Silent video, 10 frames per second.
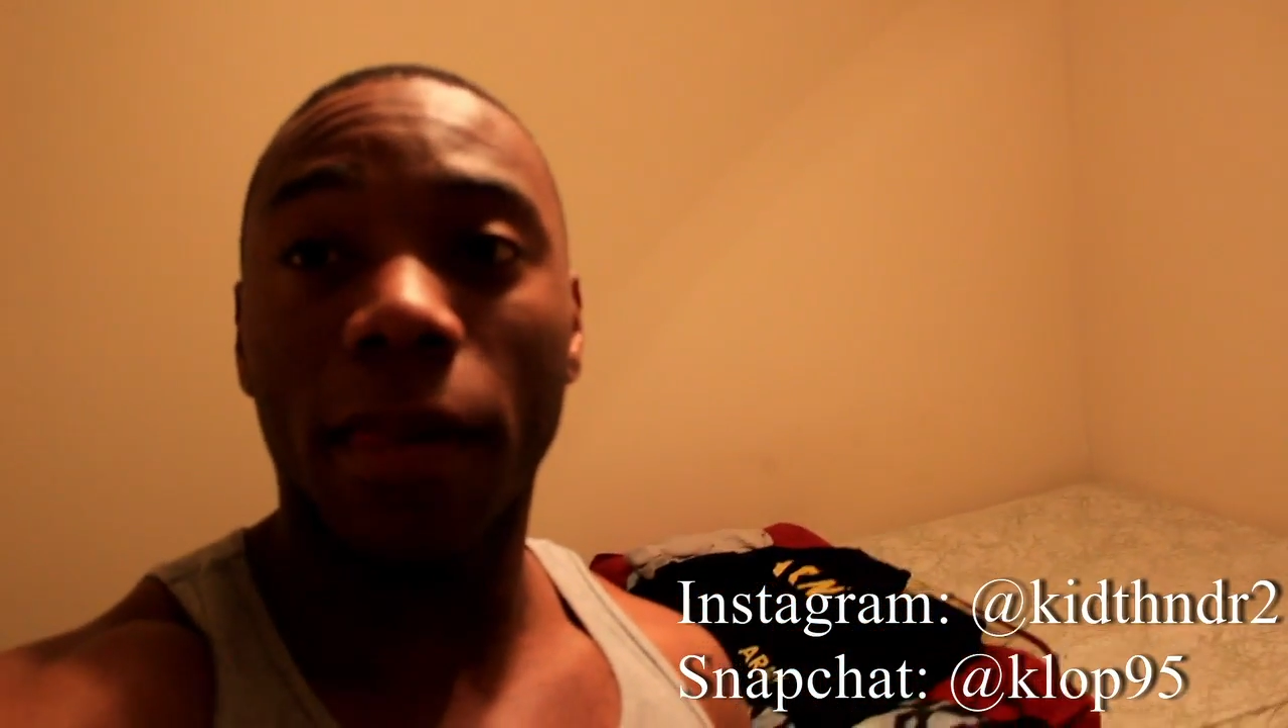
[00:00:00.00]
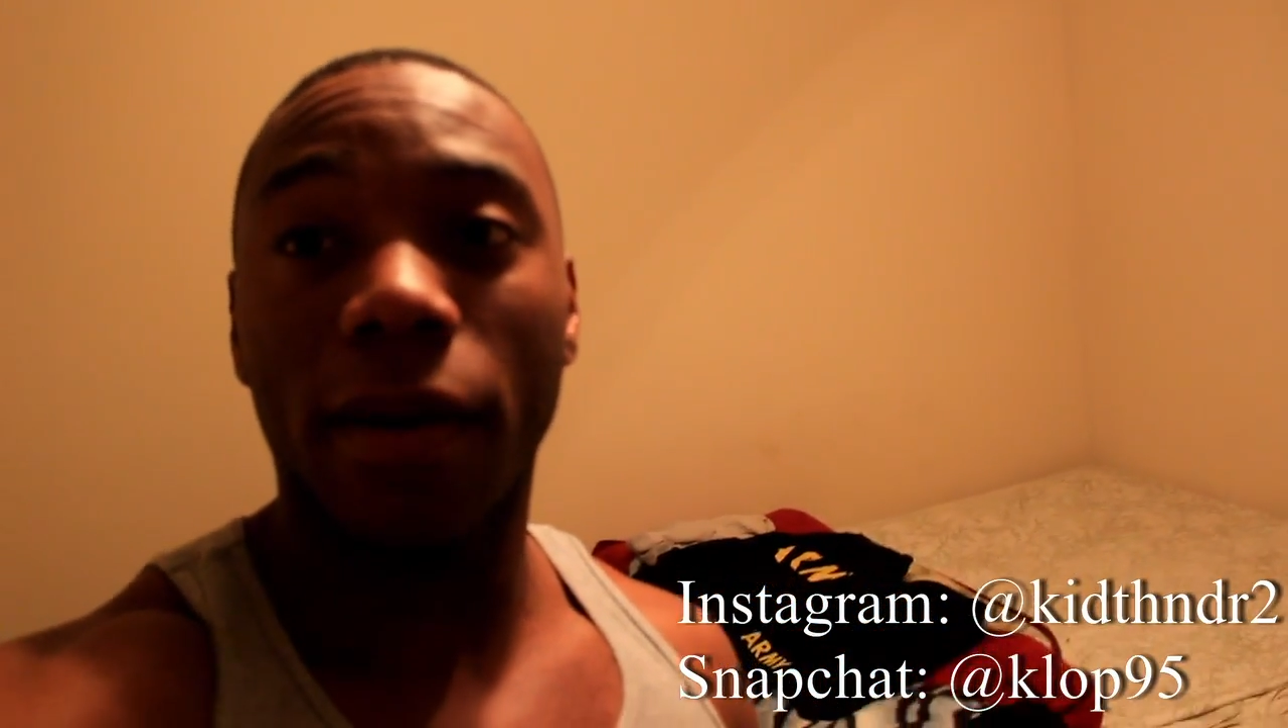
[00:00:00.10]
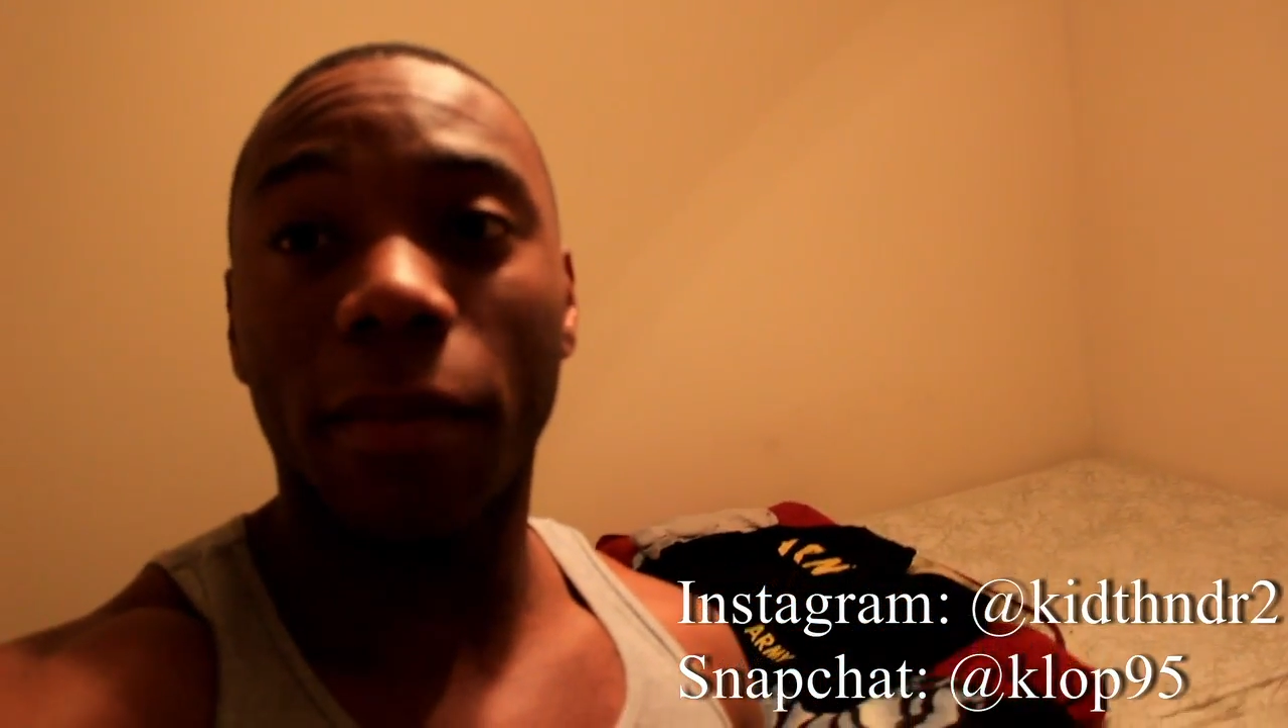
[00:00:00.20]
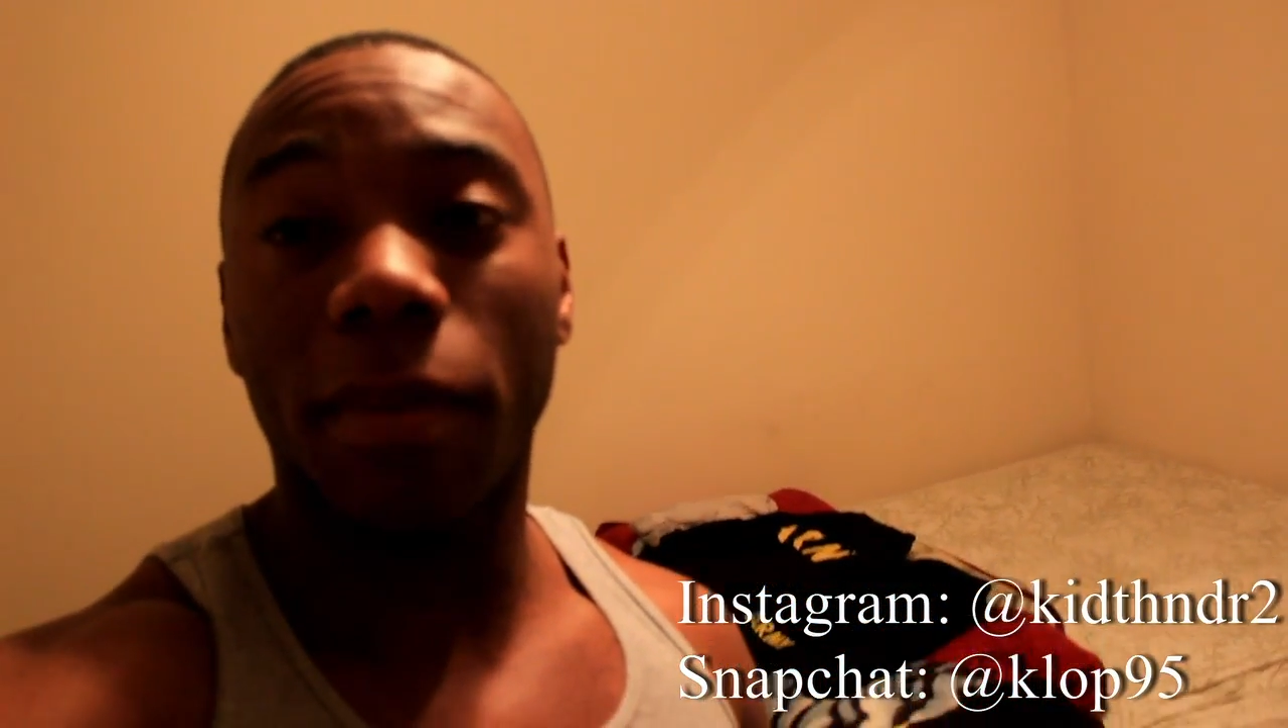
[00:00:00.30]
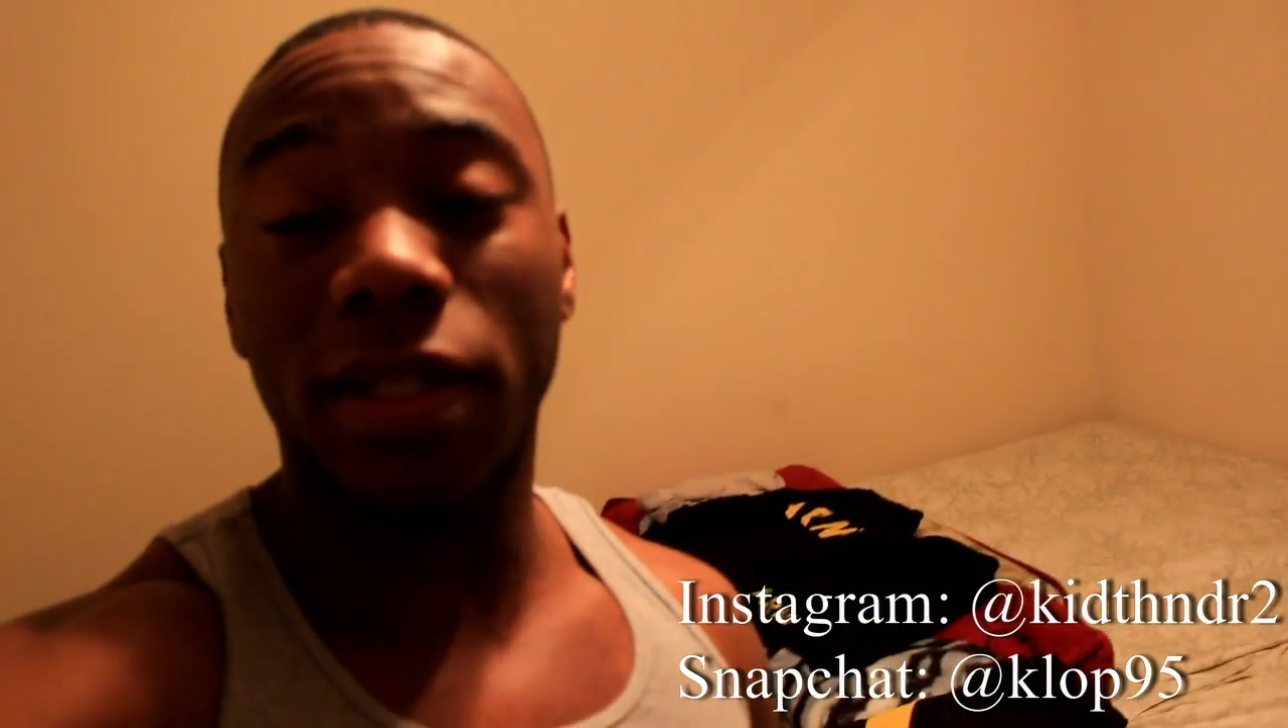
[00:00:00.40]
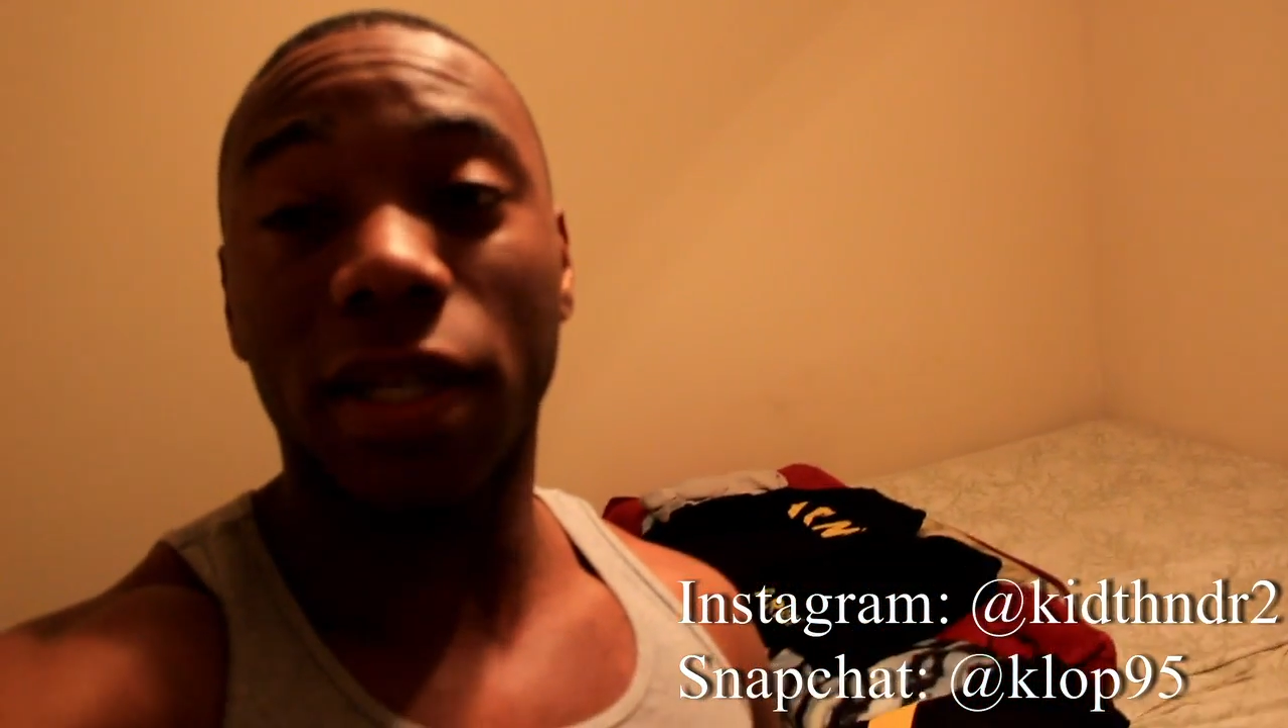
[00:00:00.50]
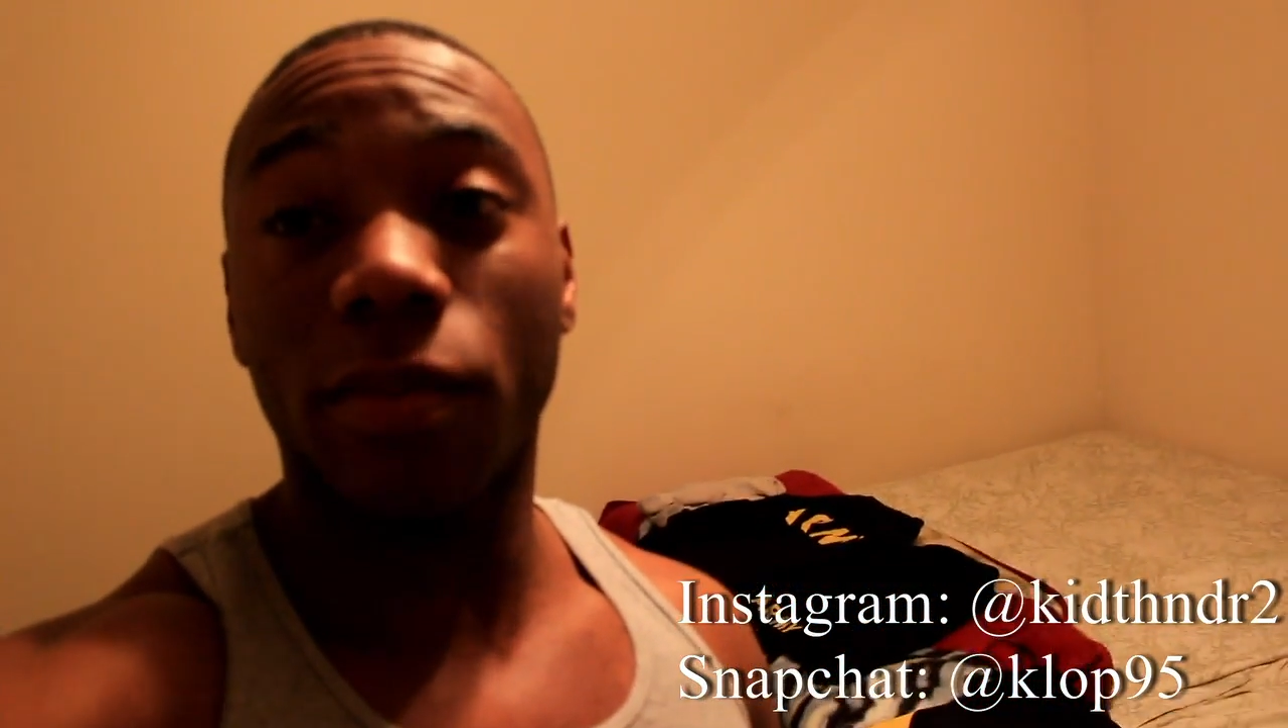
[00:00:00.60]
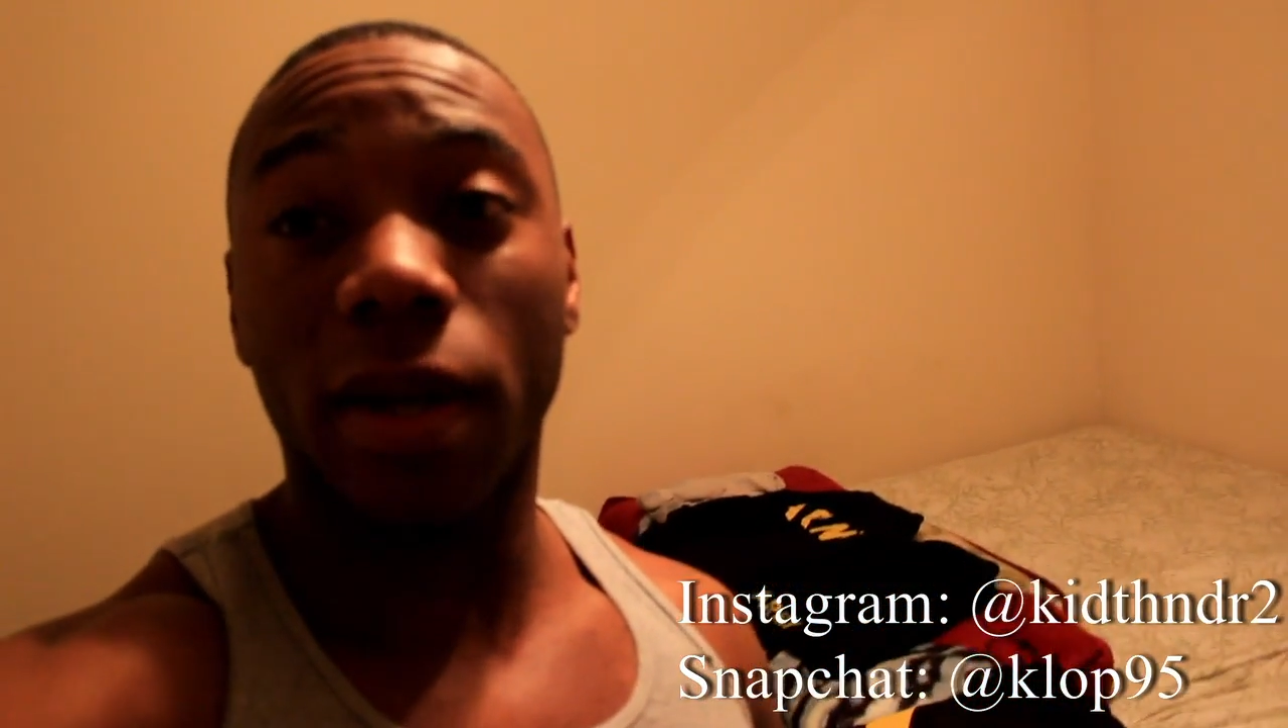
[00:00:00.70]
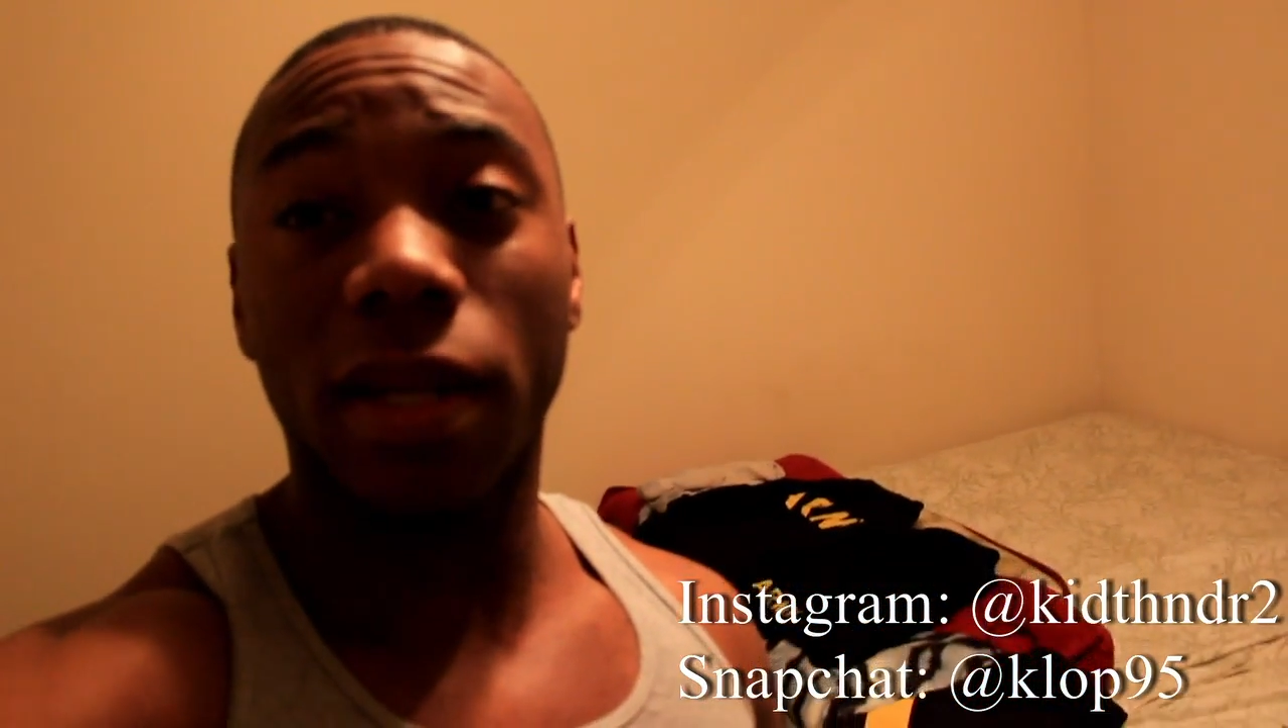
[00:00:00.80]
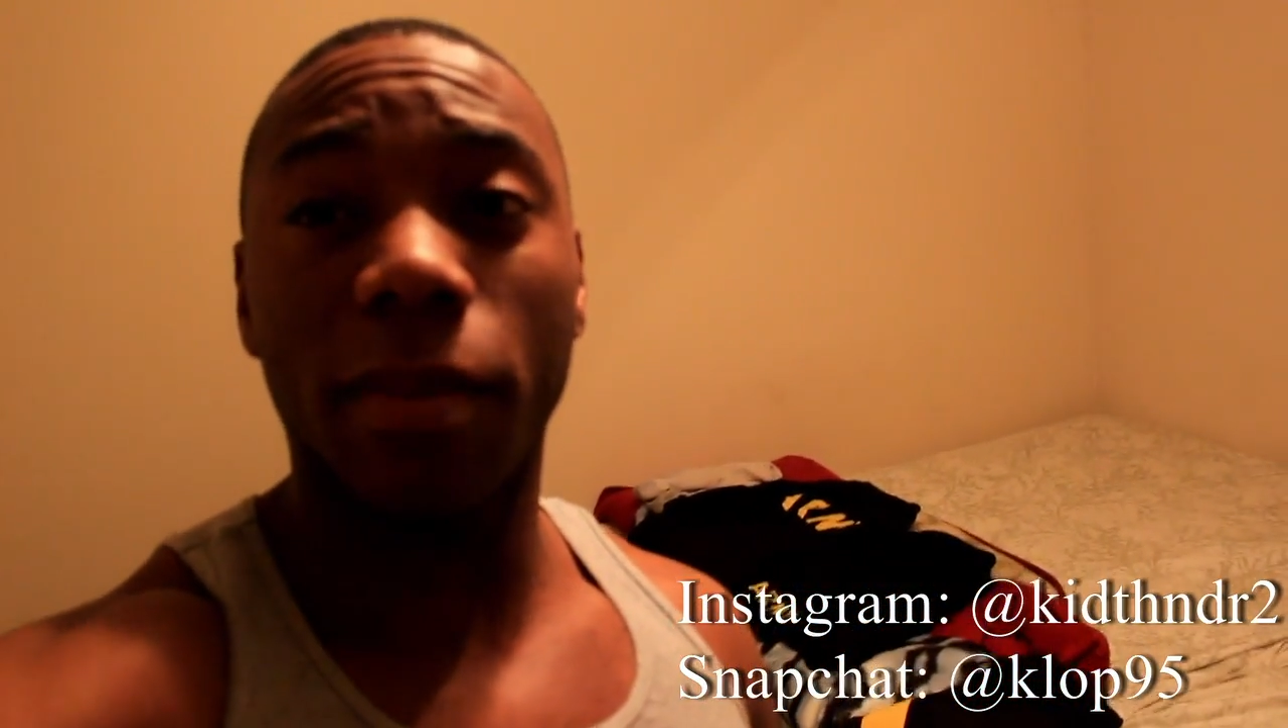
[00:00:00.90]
Uh, about to get ready,